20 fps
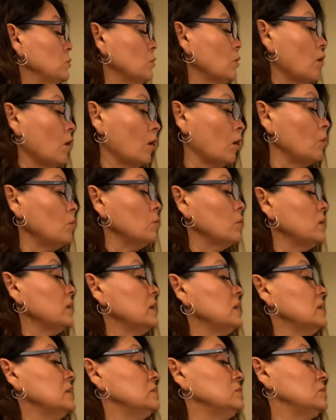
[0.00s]
owe
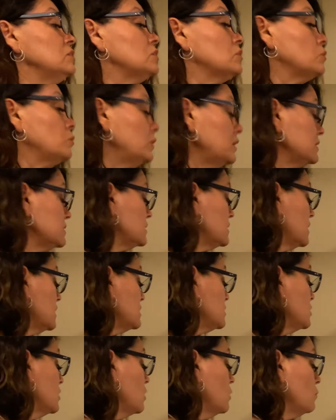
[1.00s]

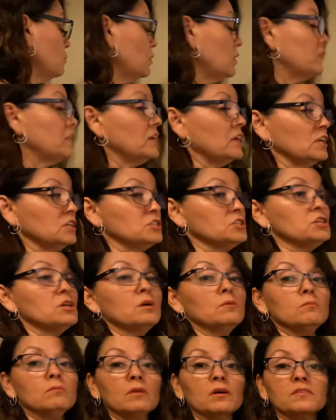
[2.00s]
decreases with each
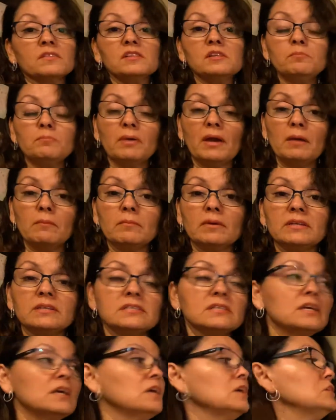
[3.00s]
monthly
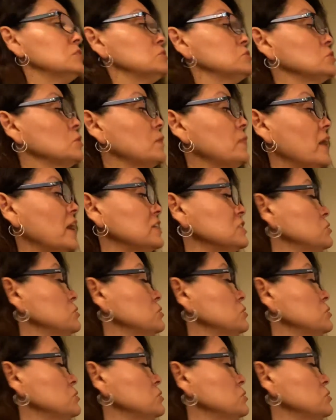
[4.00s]
payment. So that's